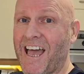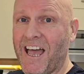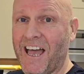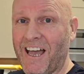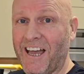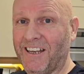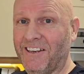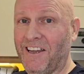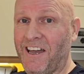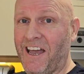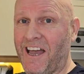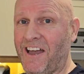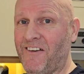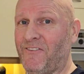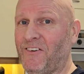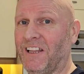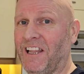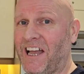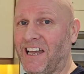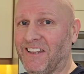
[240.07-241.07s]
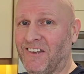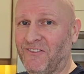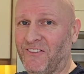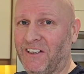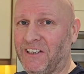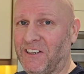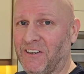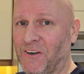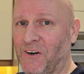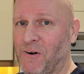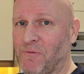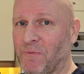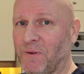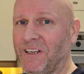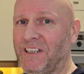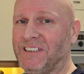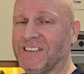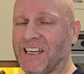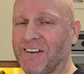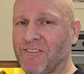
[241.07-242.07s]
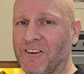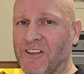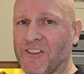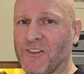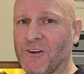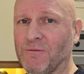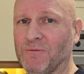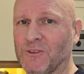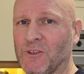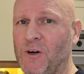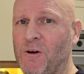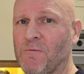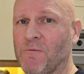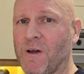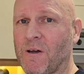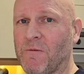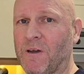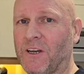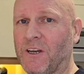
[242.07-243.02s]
And if you like the video, please give it a thumbs up, maybe